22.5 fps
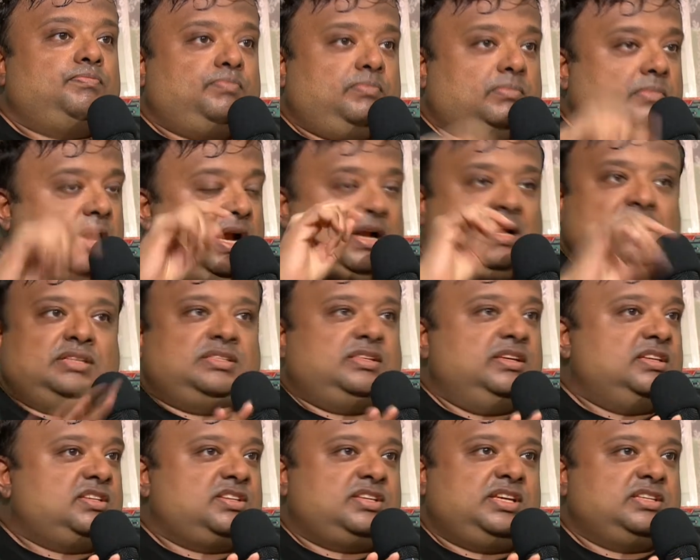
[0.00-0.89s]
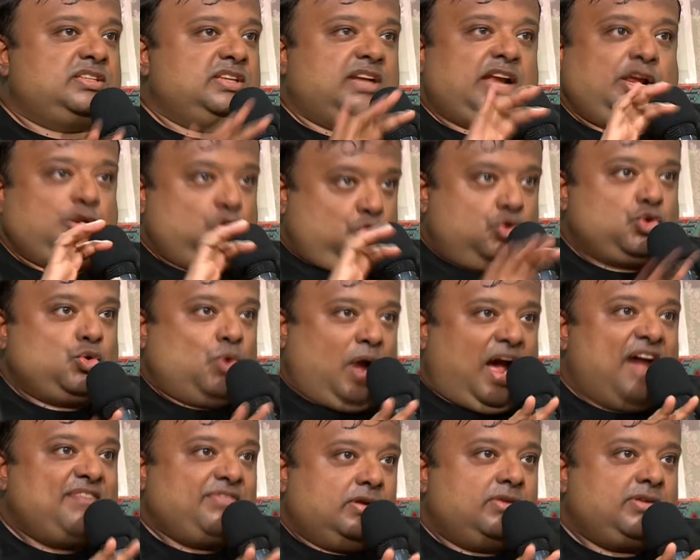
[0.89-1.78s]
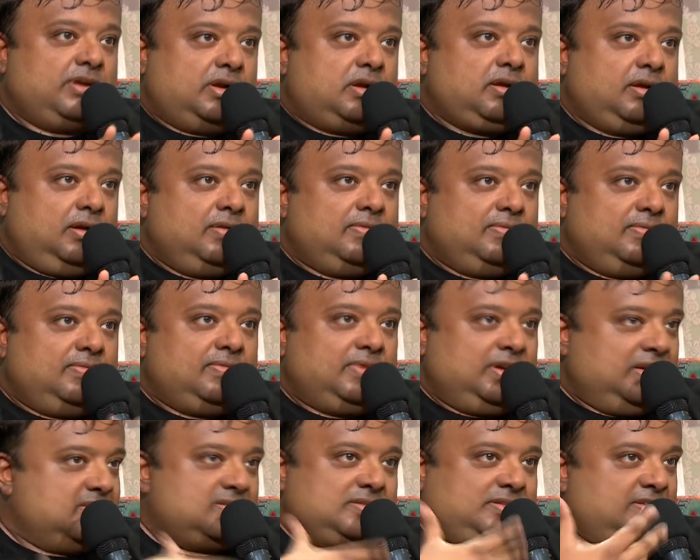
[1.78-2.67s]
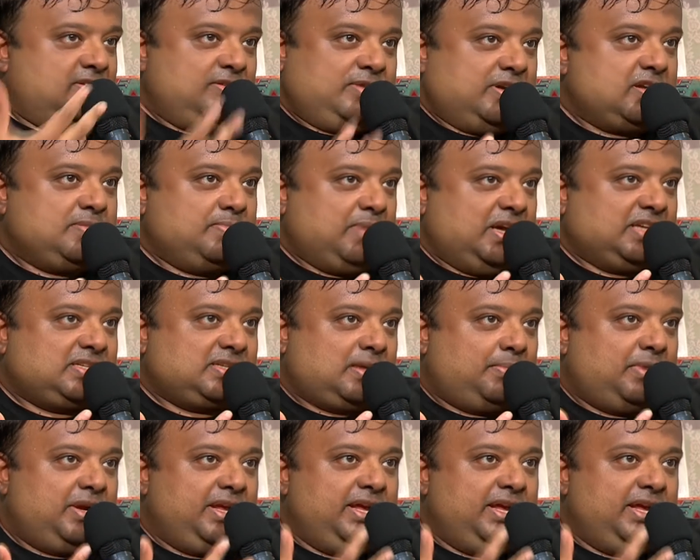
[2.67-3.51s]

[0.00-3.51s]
at least this season, I know you haven't written. It's written by somebody